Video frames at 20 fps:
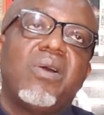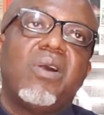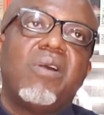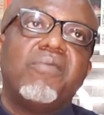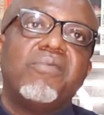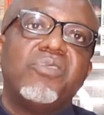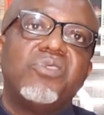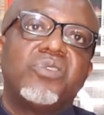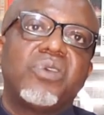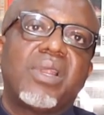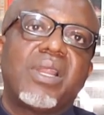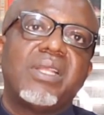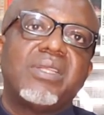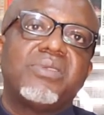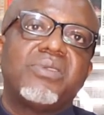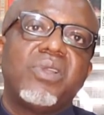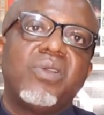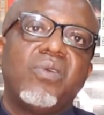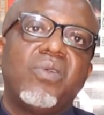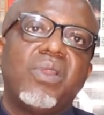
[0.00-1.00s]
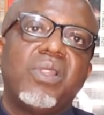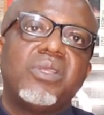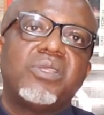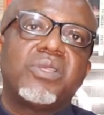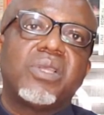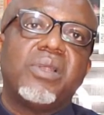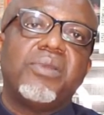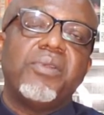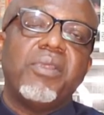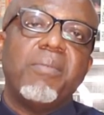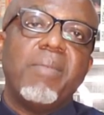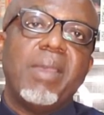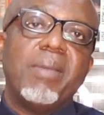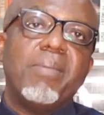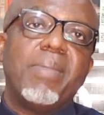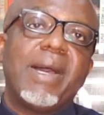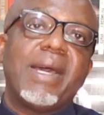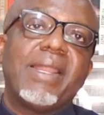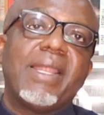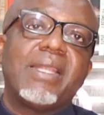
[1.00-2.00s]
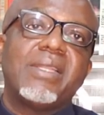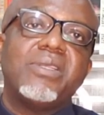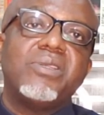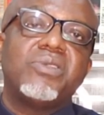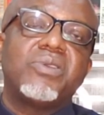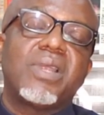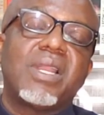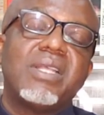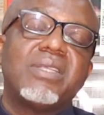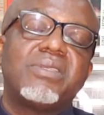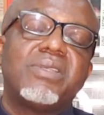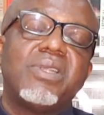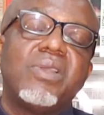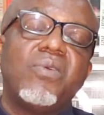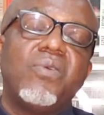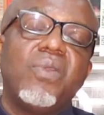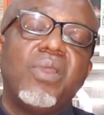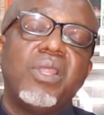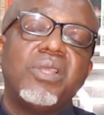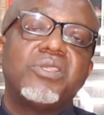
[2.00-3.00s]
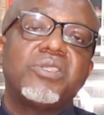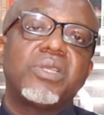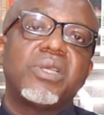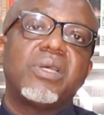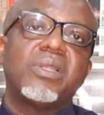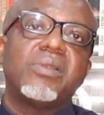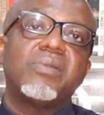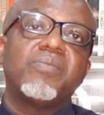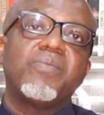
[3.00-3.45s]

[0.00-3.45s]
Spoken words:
of insurance regulation. Remember that insurance regulation